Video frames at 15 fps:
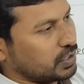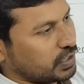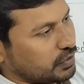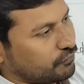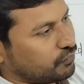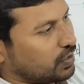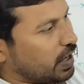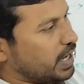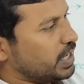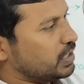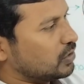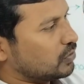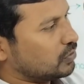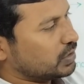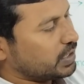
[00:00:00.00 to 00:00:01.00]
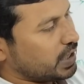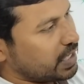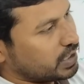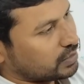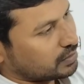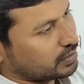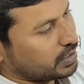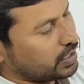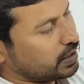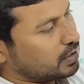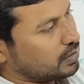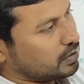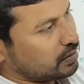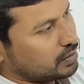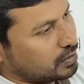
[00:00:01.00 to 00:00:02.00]
if light rotate
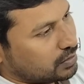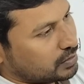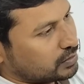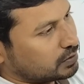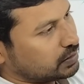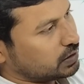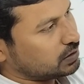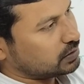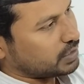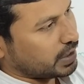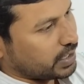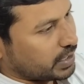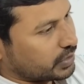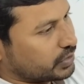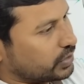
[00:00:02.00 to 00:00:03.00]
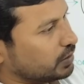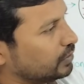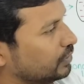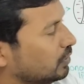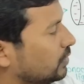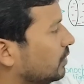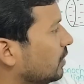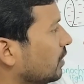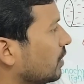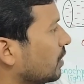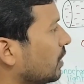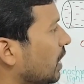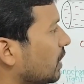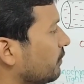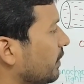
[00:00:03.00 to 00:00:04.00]
in this direction,
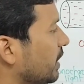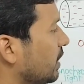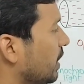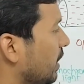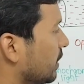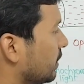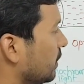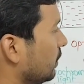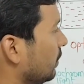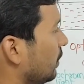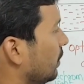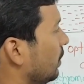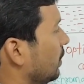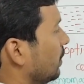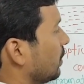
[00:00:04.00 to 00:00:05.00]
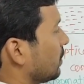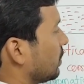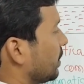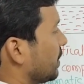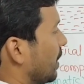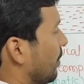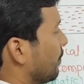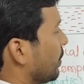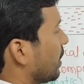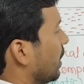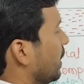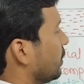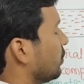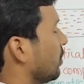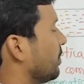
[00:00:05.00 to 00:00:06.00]
clockwise direction, such optical
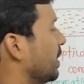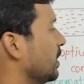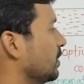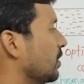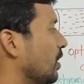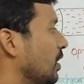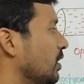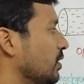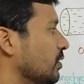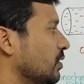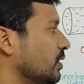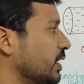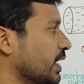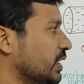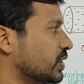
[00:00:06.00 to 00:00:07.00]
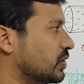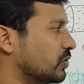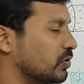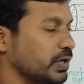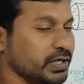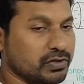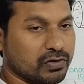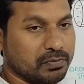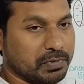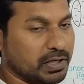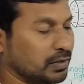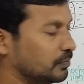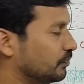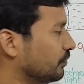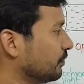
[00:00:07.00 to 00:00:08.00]
isomer is called
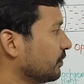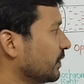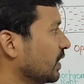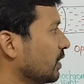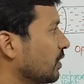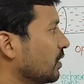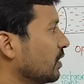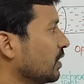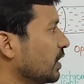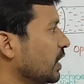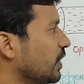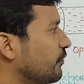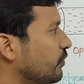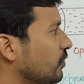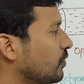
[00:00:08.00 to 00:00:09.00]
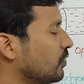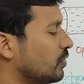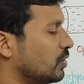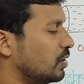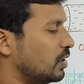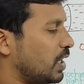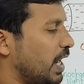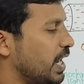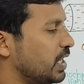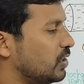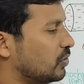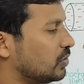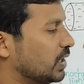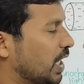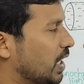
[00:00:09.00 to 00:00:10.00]
dextroisomer. If light
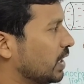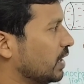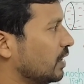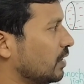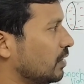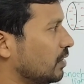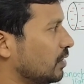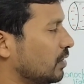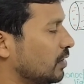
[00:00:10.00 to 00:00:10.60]
rotate in